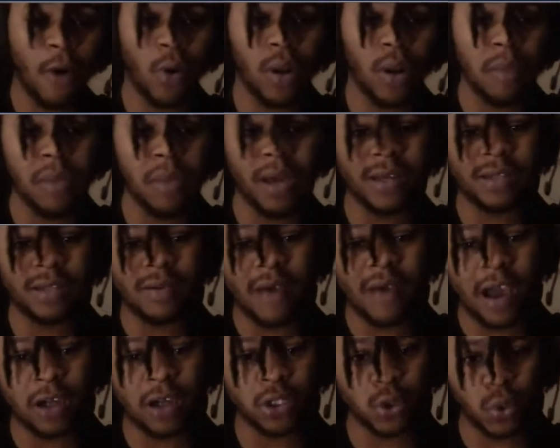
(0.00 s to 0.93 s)
only because
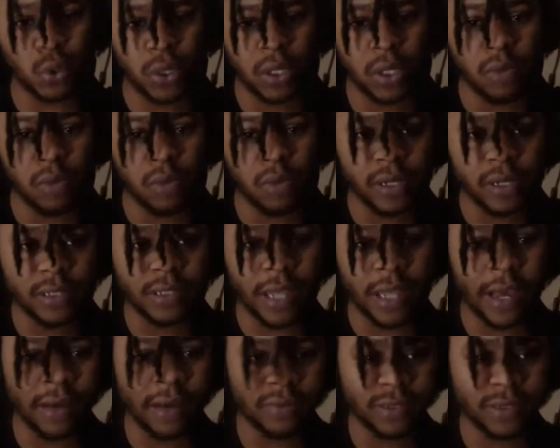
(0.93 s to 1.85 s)
of how short it was.
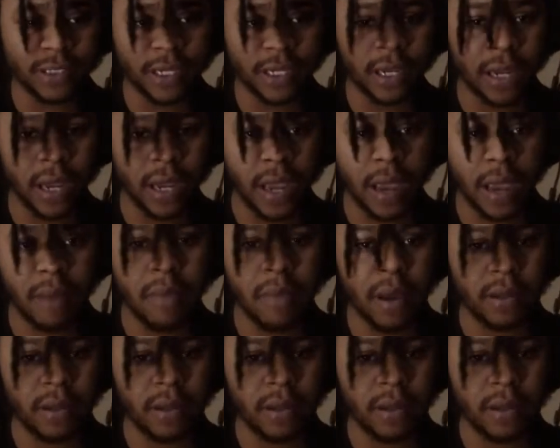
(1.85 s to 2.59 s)
Like I was saying in my